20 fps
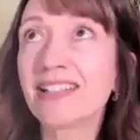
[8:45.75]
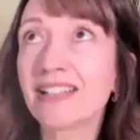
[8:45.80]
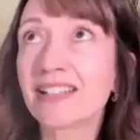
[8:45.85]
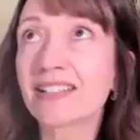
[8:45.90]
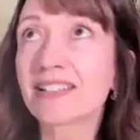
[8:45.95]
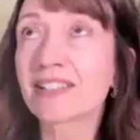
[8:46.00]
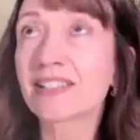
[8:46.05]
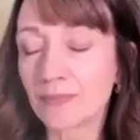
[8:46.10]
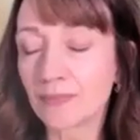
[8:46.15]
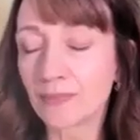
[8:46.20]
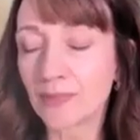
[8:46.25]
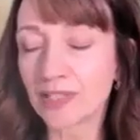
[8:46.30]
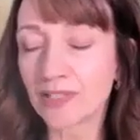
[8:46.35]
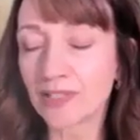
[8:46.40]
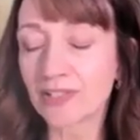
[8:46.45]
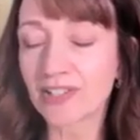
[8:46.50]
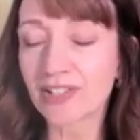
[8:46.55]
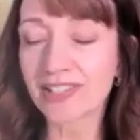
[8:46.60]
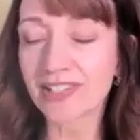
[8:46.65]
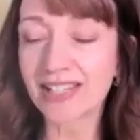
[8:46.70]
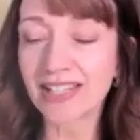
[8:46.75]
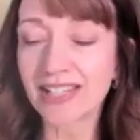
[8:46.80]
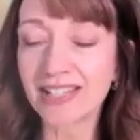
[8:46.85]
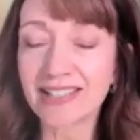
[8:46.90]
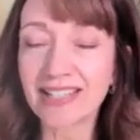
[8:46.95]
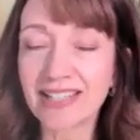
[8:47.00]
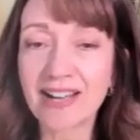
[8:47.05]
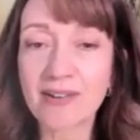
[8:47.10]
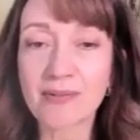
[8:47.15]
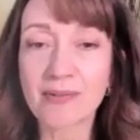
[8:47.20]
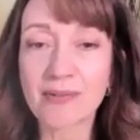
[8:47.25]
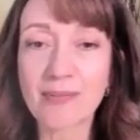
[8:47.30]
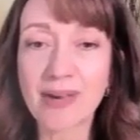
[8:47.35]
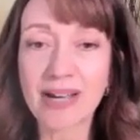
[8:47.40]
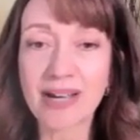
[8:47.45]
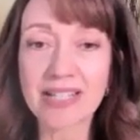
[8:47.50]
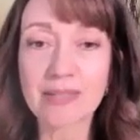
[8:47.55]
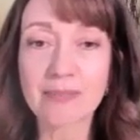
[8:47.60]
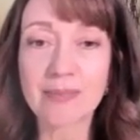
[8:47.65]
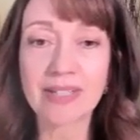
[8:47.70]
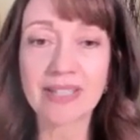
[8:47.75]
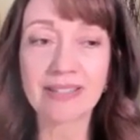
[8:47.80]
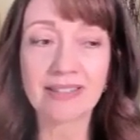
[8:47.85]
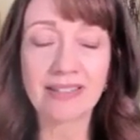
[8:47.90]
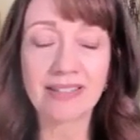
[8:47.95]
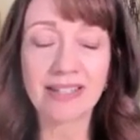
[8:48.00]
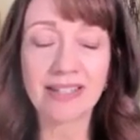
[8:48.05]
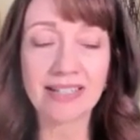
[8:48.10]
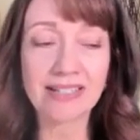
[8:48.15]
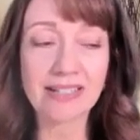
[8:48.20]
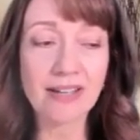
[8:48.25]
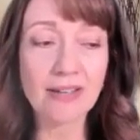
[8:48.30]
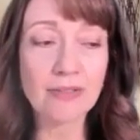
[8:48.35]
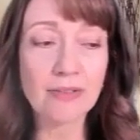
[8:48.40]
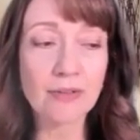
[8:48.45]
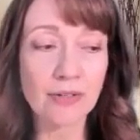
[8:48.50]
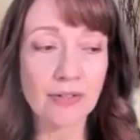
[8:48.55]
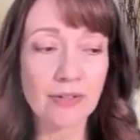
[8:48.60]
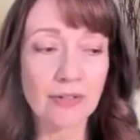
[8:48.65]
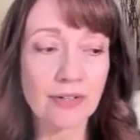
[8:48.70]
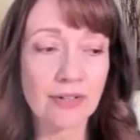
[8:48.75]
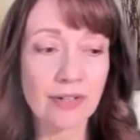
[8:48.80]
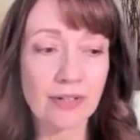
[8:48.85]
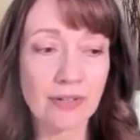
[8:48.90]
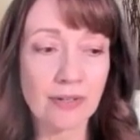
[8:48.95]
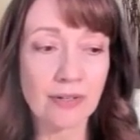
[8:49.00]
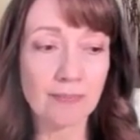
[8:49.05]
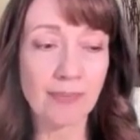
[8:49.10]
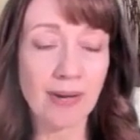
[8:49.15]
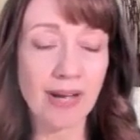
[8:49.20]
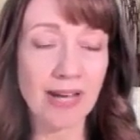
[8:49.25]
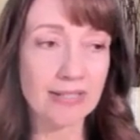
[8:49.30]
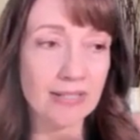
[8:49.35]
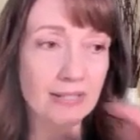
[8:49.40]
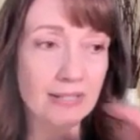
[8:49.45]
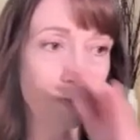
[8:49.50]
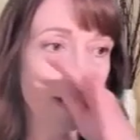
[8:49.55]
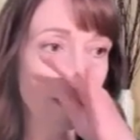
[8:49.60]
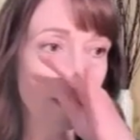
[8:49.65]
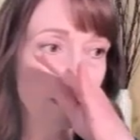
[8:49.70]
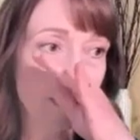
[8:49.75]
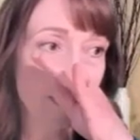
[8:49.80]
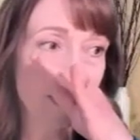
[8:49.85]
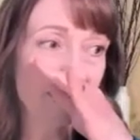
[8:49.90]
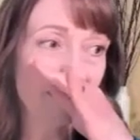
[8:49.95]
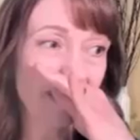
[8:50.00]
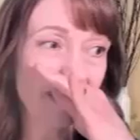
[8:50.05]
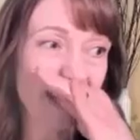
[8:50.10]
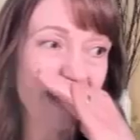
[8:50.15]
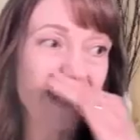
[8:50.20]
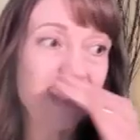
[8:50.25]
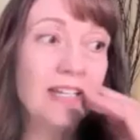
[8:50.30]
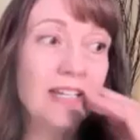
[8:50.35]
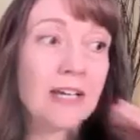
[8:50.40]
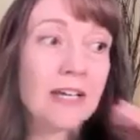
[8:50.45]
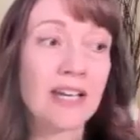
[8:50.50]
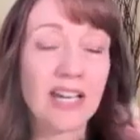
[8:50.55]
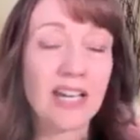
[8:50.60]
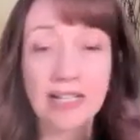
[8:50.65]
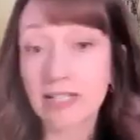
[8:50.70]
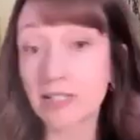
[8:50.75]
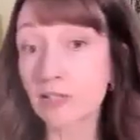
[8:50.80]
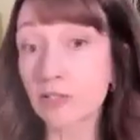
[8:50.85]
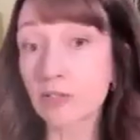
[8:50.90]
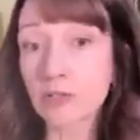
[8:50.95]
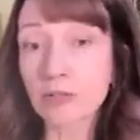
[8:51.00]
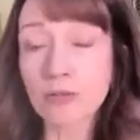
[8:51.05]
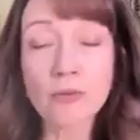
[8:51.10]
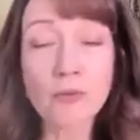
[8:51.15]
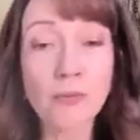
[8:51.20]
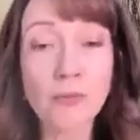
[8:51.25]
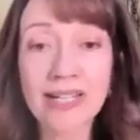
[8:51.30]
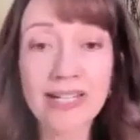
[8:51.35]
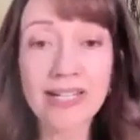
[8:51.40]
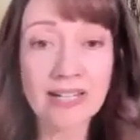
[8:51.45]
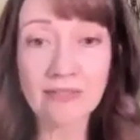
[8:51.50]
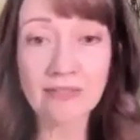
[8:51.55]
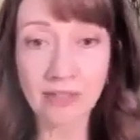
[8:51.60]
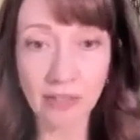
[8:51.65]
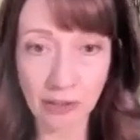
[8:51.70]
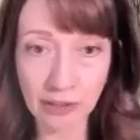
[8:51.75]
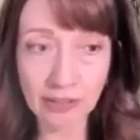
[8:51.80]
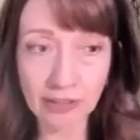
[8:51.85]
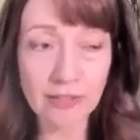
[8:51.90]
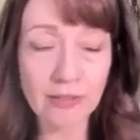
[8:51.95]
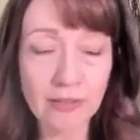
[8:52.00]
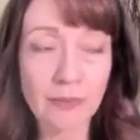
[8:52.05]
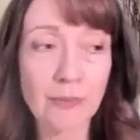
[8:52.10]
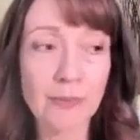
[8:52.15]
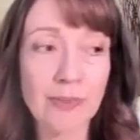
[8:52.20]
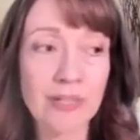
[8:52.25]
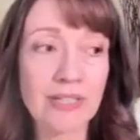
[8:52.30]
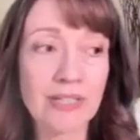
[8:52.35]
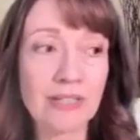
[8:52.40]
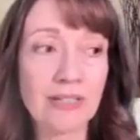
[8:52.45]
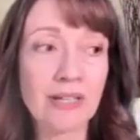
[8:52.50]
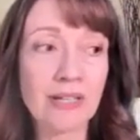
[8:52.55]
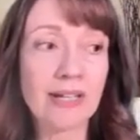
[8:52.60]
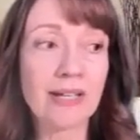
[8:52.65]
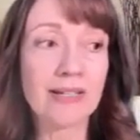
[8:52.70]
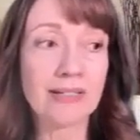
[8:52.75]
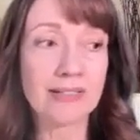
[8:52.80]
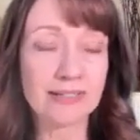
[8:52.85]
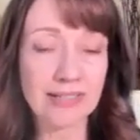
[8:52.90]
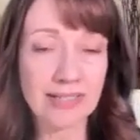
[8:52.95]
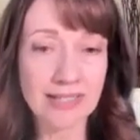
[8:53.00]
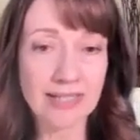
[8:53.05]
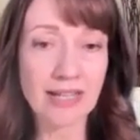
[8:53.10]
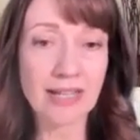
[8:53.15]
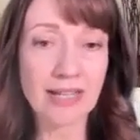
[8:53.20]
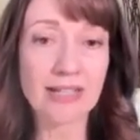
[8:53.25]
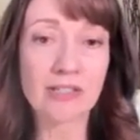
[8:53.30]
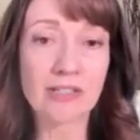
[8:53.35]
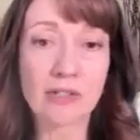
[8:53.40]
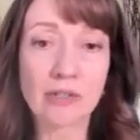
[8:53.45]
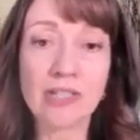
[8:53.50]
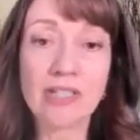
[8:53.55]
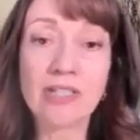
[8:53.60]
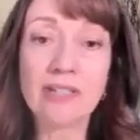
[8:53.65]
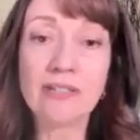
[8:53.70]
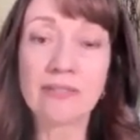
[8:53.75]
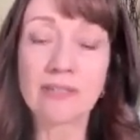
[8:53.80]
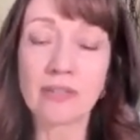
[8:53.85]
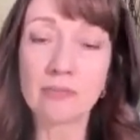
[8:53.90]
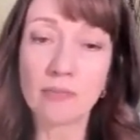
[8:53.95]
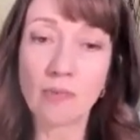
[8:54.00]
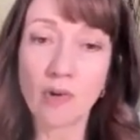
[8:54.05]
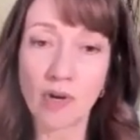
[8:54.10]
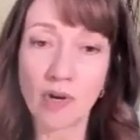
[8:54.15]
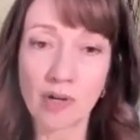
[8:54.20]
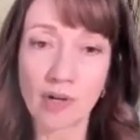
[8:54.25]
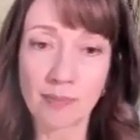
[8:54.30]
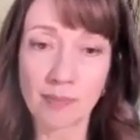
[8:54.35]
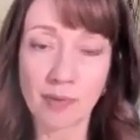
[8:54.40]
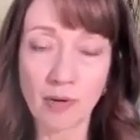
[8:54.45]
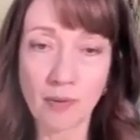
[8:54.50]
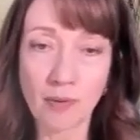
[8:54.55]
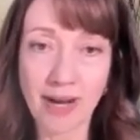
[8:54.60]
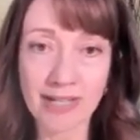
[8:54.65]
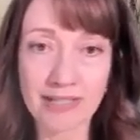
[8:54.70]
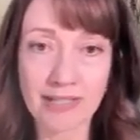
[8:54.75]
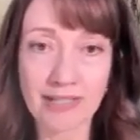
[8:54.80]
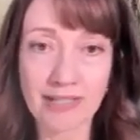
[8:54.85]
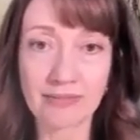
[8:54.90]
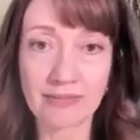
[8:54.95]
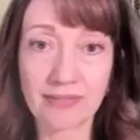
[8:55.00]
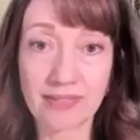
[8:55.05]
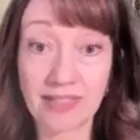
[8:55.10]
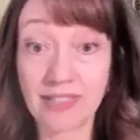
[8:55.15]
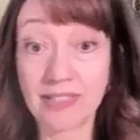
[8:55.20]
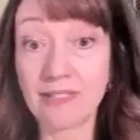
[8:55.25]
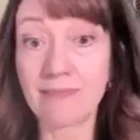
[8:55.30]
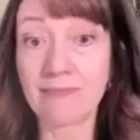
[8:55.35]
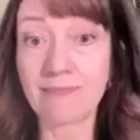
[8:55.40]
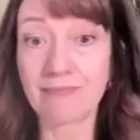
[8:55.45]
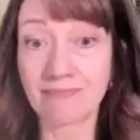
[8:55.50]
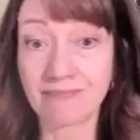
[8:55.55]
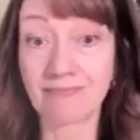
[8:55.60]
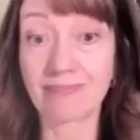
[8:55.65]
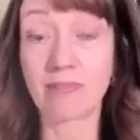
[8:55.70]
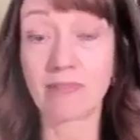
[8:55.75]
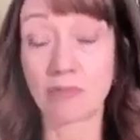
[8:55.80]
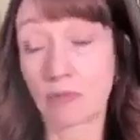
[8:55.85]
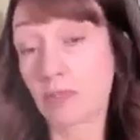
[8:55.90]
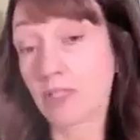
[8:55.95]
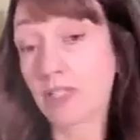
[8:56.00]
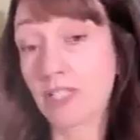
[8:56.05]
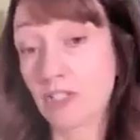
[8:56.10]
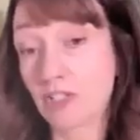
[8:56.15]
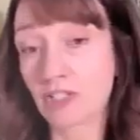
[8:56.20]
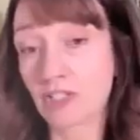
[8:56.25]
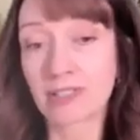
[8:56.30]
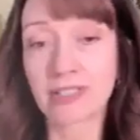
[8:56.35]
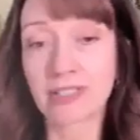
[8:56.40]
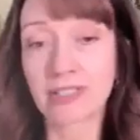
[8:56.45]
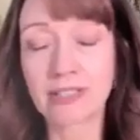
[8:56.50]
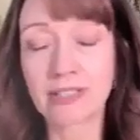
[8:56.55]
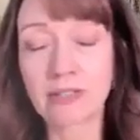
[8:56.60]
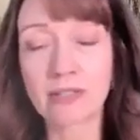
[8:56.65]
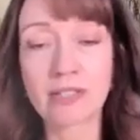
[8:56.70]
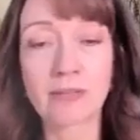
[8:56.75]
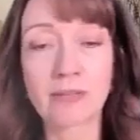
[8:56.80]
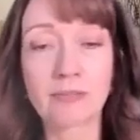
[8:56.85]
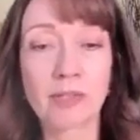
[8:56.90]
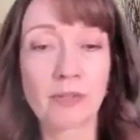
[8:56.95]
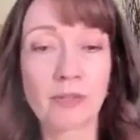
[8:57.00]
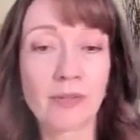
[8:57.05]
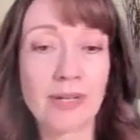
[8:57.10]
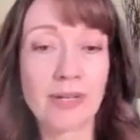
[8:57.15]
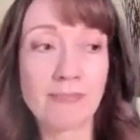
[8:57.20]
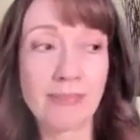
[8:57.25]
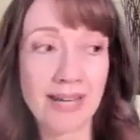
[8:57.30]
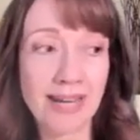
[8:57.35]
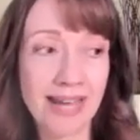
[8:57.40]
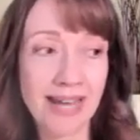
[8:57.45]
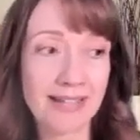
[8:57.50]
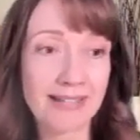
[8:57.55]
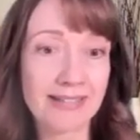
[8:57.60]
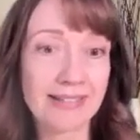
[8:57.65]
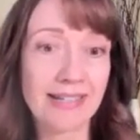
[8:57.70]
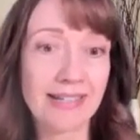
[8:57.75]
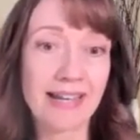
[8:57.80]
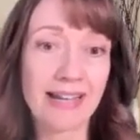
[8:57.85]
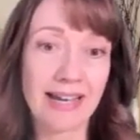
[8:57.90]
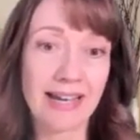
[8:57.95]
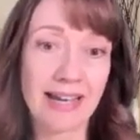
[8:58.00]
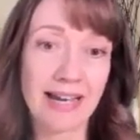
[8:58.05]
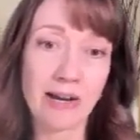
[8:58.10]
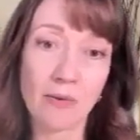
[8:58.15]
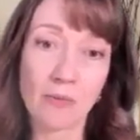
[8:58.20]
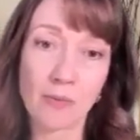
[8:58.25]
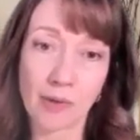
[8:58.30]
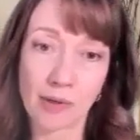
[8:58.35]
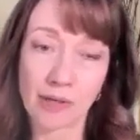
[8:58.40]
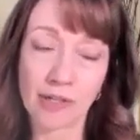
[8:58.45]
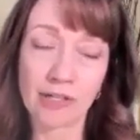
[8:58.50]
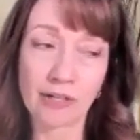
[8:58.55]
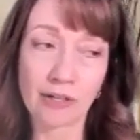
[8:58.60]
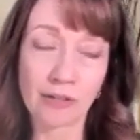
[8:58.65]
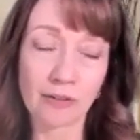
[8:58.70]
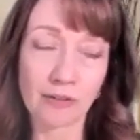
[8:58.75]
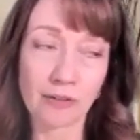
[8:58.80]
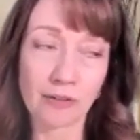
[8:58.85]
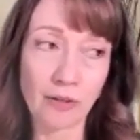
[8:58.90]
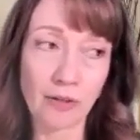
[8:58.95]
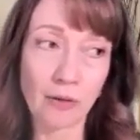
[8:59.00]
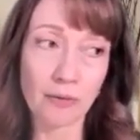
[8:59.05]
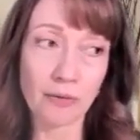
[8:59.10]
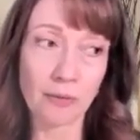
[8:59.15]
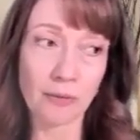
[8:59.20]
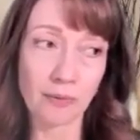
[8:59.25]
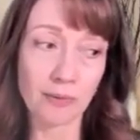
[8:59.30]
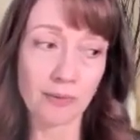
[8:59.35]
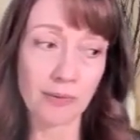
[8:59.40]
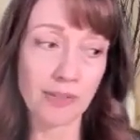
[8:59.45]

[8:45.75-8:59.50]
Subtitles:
And what you're just saying now reminds me another positive outcome is, and it's true whenever we decide to even more proactively, strategically, to some degree, plan how we're going to go through